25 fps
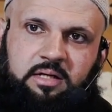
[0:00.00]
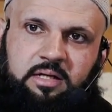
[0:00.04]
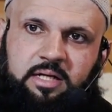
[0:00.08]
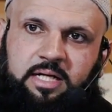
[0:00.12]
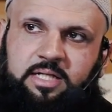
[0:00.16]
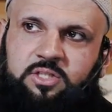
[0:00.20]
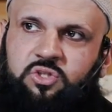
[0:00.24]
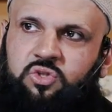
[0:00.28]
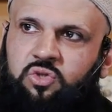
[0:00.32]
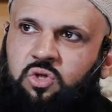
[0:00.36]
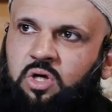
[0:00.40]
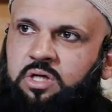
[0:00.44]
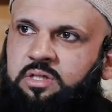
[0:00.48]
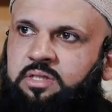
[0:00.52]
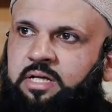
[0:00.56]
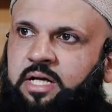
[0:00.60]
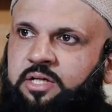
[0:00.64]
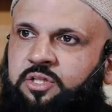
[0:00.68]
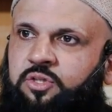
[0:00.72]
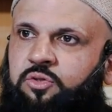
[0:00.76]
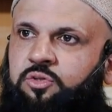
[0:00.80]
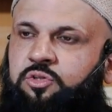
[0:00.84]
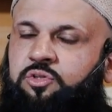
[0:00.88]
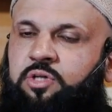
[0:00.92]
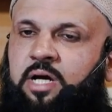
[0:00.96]
It's not
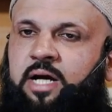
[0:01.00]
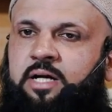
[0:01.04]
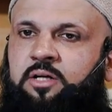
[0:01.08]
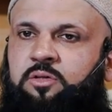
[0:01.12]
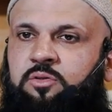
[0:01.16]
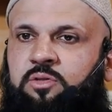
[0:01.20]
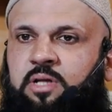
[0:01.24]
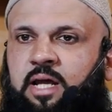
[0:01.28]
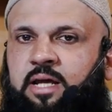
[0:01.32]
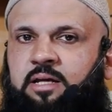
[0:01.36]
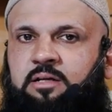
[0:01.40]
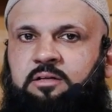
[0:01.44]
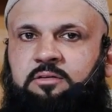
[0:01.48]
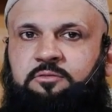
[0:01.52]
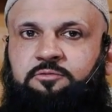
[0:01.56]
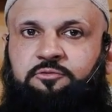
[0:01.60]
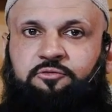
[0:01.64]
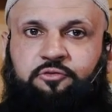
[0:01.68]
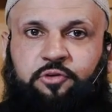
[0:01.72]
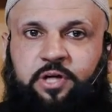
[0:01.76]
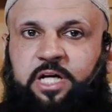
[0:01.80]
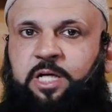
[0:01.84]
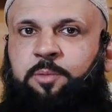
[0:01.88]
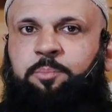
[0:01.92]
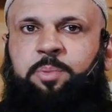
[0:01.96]
that you try to like
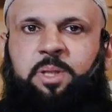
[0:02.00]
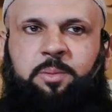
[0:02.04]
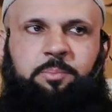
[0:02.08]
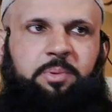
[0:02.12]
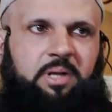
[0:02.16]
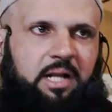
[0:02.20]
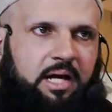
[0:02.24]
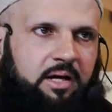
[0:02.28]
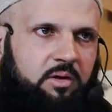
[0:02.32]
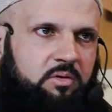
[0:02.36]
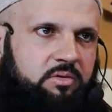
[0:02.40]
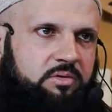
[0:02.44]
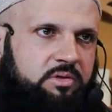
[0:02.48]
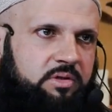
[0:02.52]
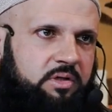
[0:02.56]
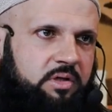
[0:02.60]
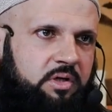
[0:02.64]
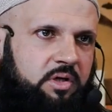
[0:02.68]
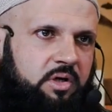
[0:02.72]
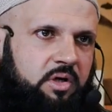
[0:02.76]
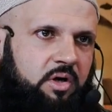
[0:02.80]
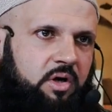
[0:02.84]
freak people out